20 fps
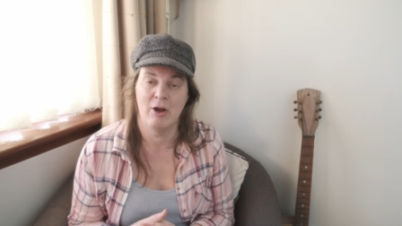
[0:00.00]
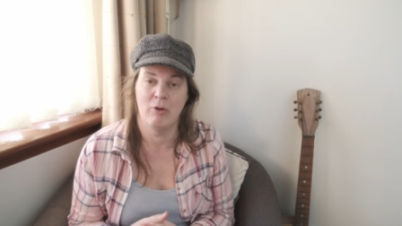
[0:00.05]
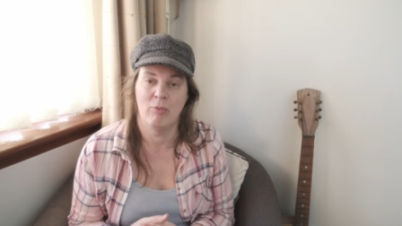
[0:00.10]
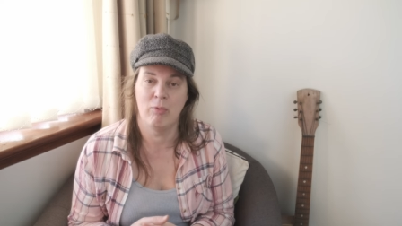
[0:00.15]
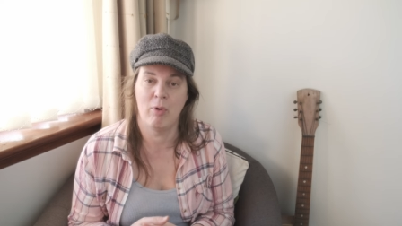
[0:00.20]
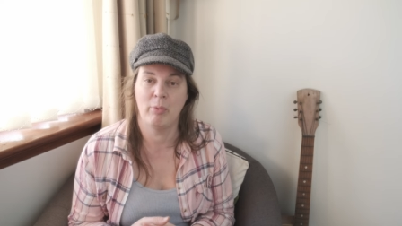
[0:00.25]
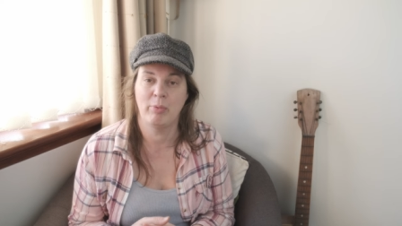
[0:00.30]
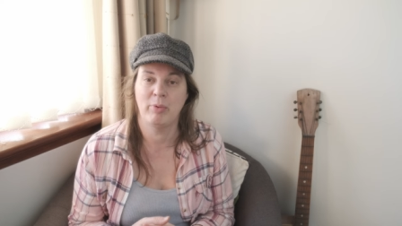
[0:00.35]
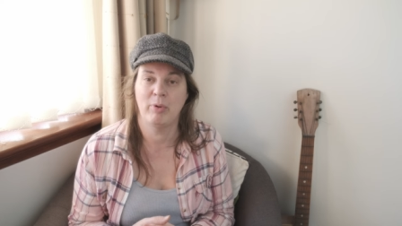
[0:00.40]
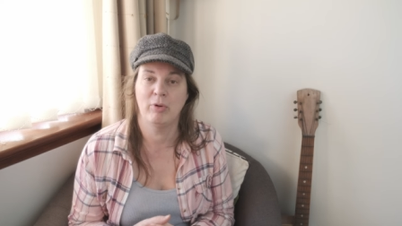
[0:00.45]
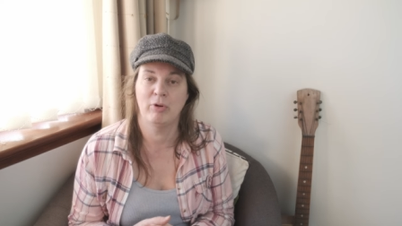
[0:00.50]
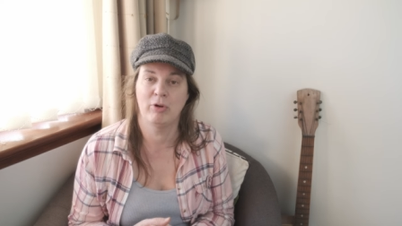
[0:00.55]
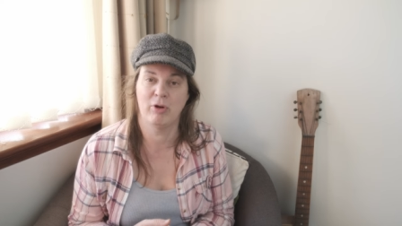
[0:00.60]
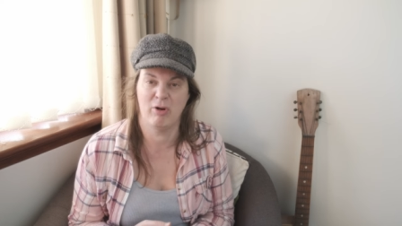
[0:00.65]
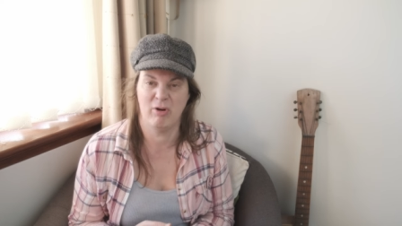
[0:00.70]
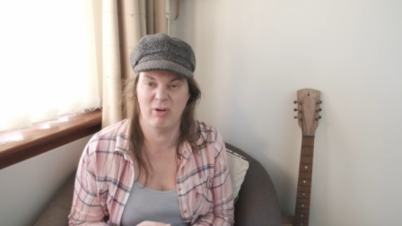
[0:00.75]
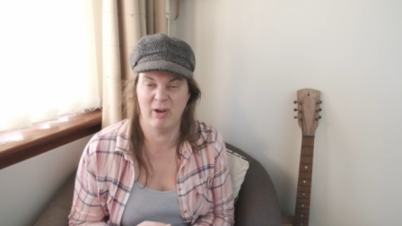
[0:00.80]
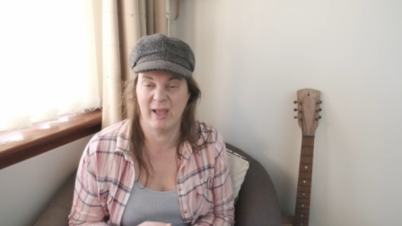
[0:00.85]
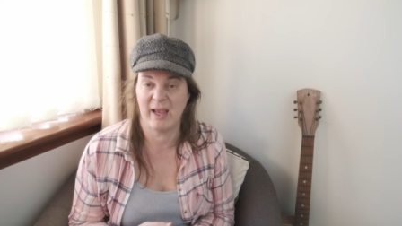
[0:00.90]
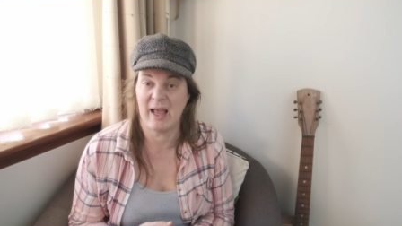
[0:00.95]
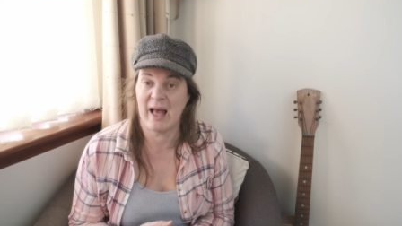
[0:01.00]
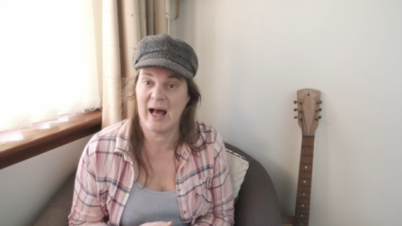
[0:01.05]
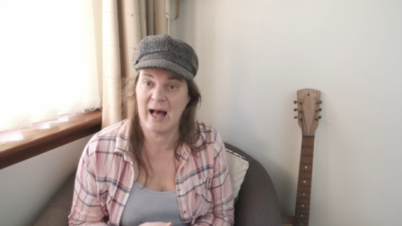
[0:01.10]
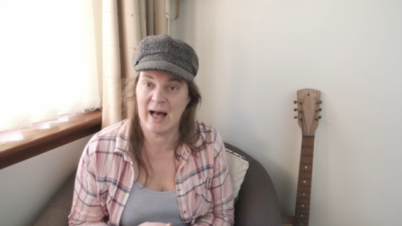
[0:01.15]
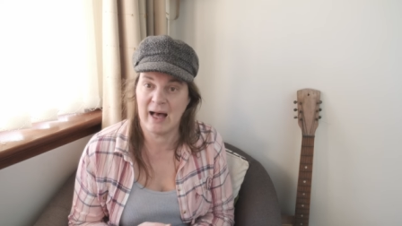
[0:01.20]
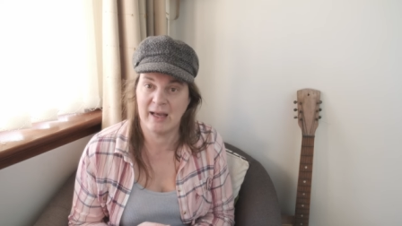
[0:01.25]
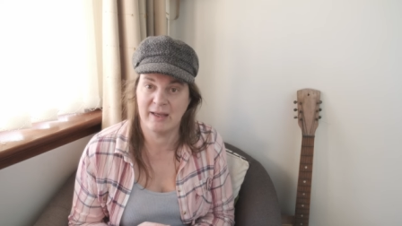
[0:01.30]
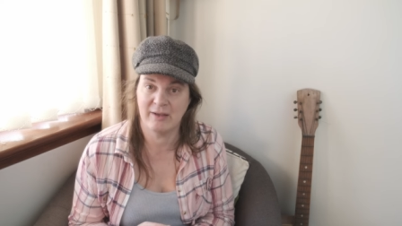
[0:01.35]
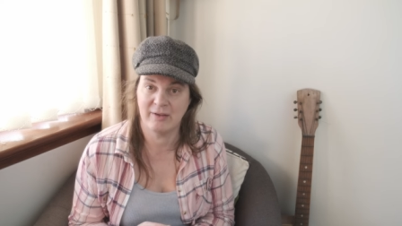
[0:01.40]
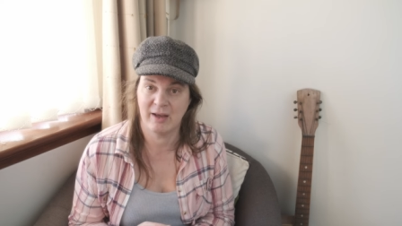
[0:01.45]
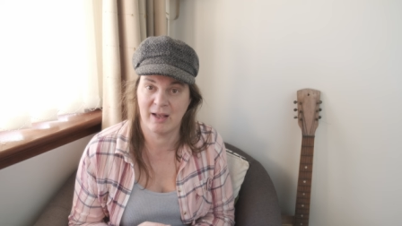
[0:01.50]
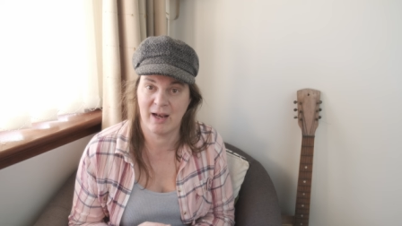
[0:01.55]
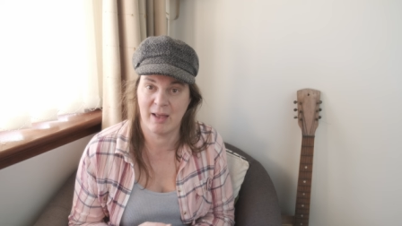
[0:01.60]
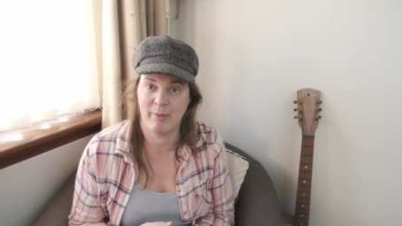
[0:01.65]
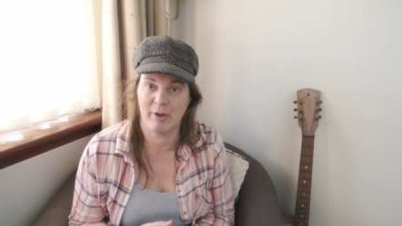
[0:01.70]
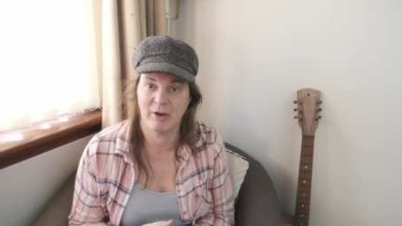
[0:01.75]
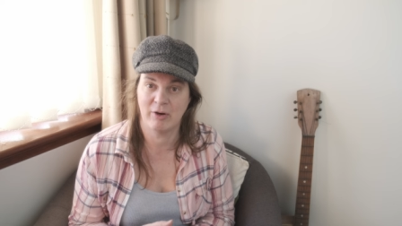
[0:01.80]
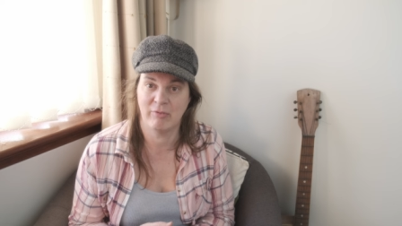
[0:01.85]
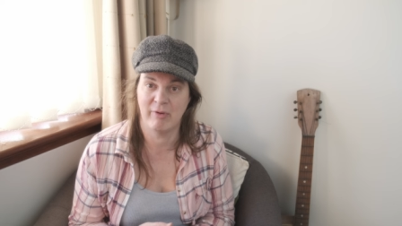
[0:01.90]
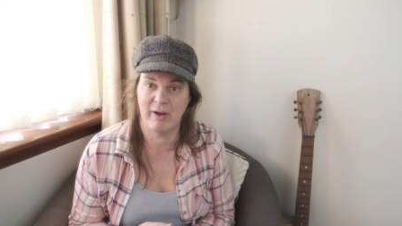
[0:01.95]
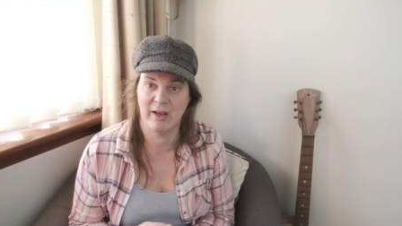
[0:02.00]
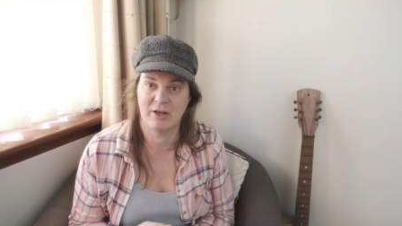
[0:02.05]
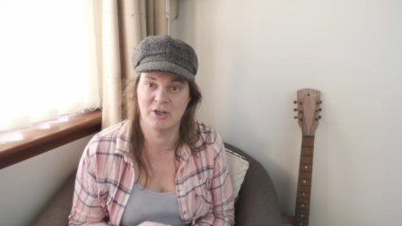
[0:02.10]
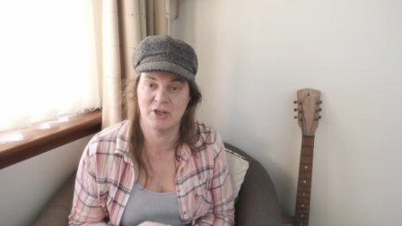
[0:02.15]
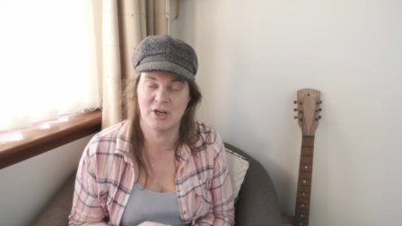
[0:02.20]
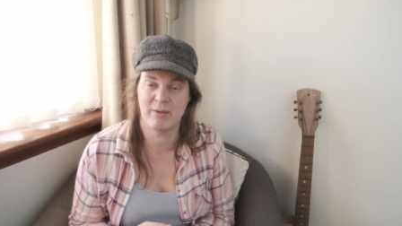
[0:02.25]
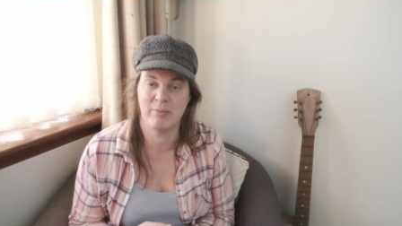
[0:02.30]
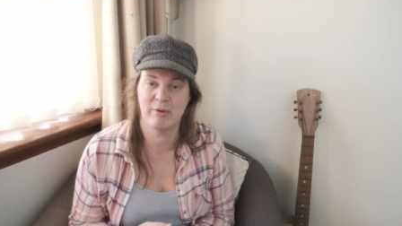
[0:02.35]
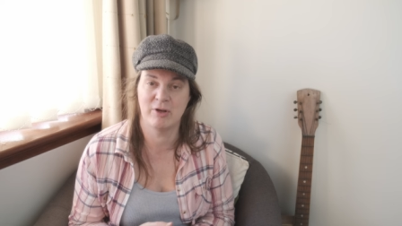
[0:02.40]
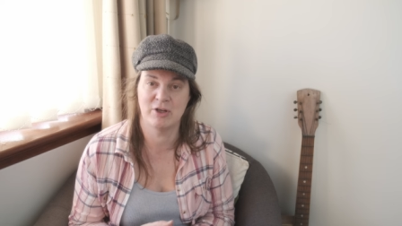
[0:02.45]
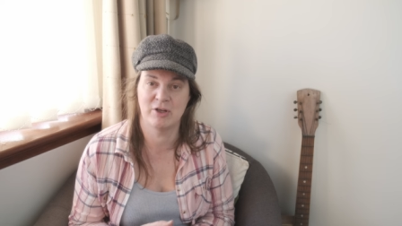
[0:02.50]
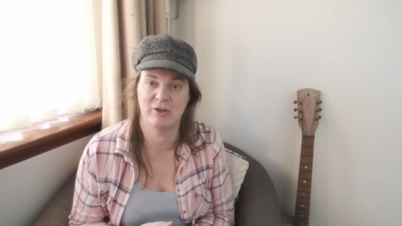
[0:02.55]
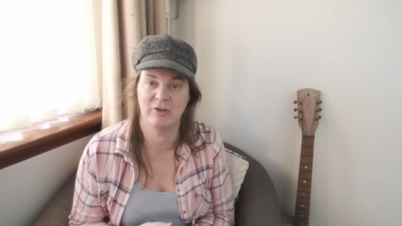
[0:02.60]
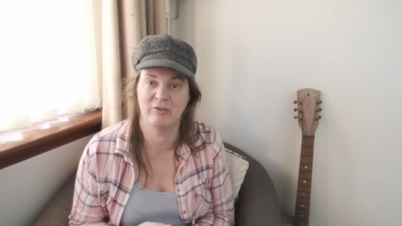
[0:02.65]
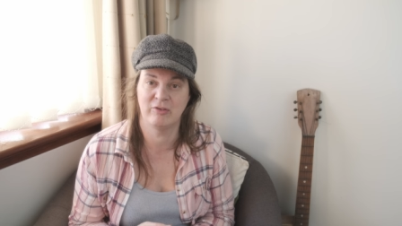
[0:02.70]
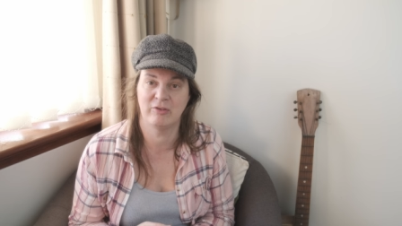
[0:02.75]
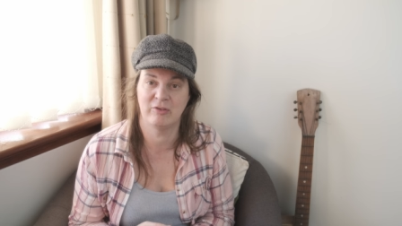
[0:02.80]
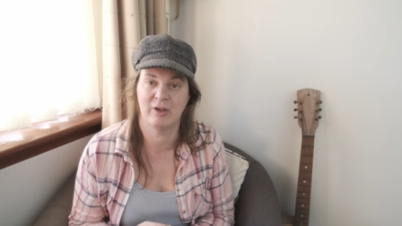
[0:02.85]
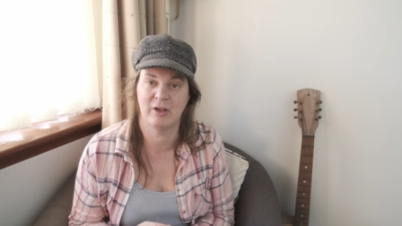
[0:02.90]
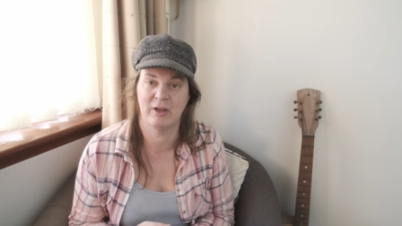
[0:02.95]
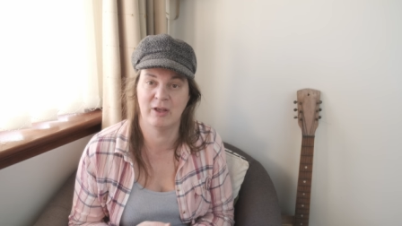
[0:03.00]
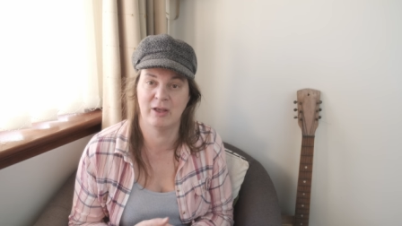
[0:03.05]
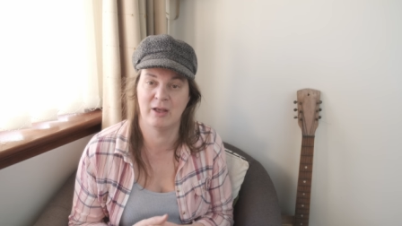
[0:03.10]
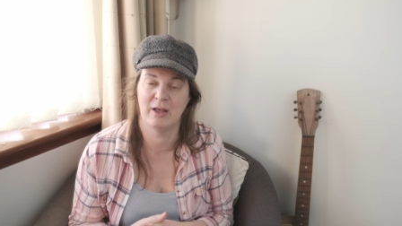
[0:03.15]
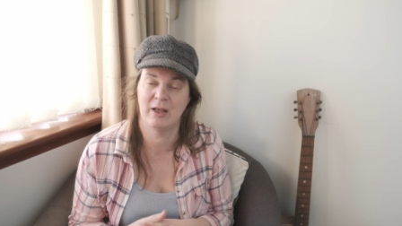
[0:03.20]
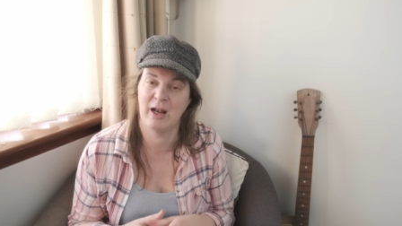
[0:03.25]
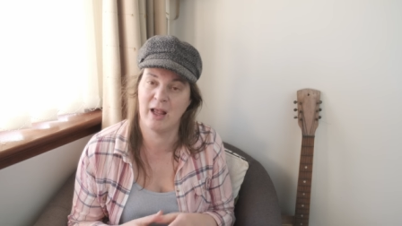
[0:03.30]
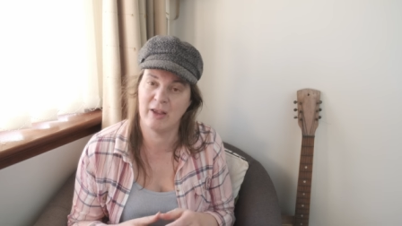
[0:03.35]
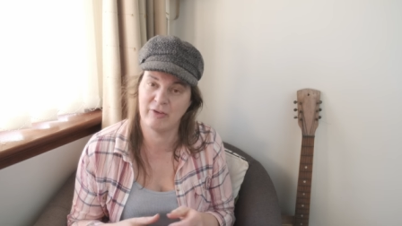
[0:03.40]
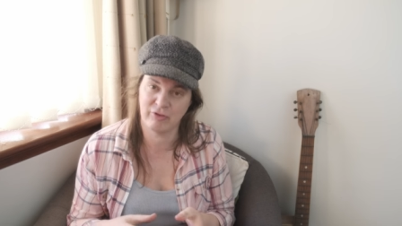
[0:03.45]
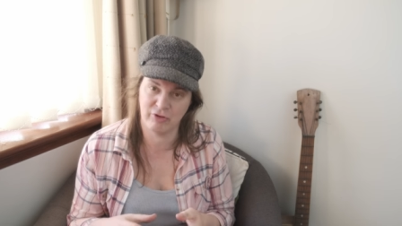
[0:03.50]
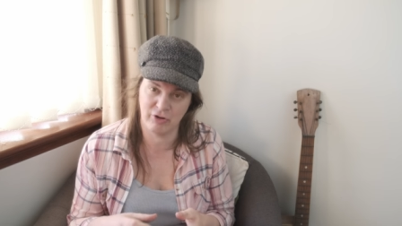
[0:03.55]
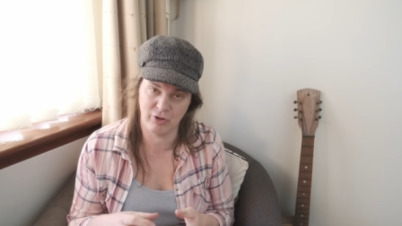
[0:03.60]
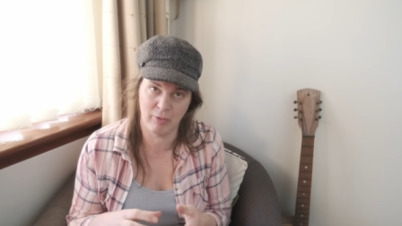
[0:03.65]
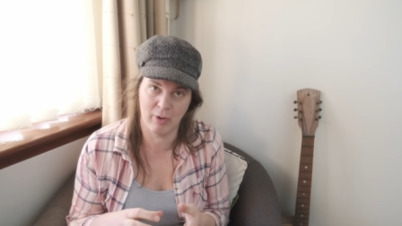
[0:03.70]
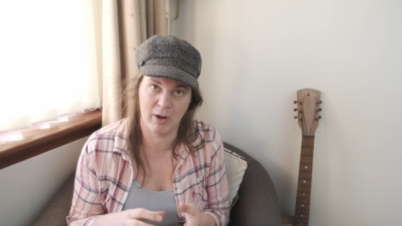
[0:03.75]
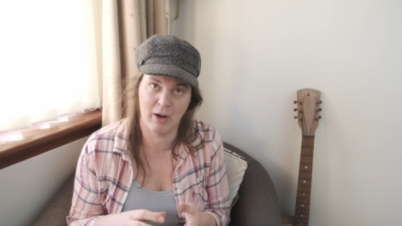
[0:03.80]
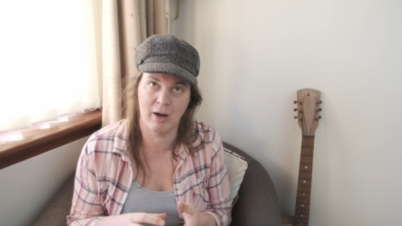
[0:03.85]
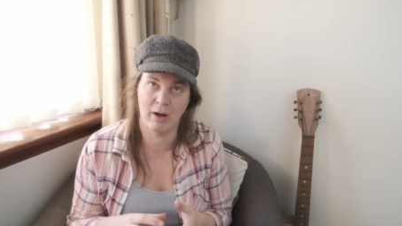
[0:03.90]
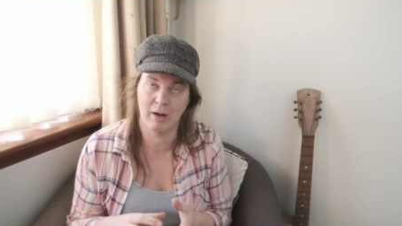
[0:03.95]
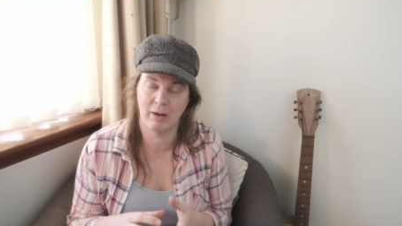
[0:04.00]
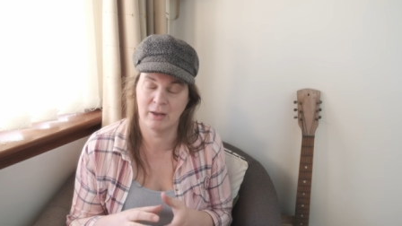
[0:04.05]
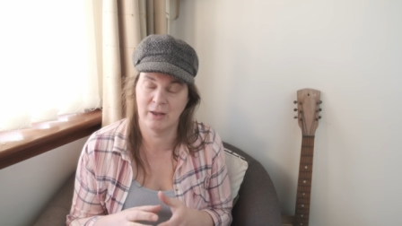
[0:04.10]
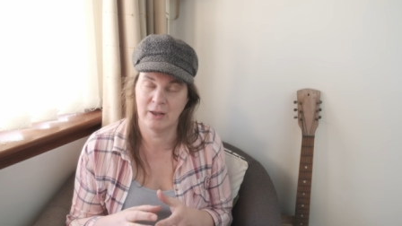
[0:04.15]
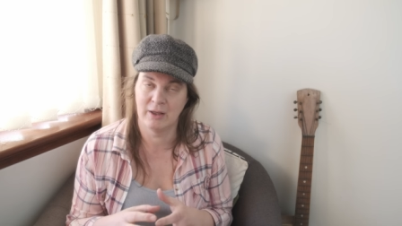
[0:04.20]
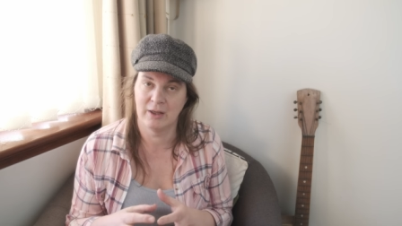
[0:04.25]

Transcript: what we would call like high dynamic range images, uh, unless you are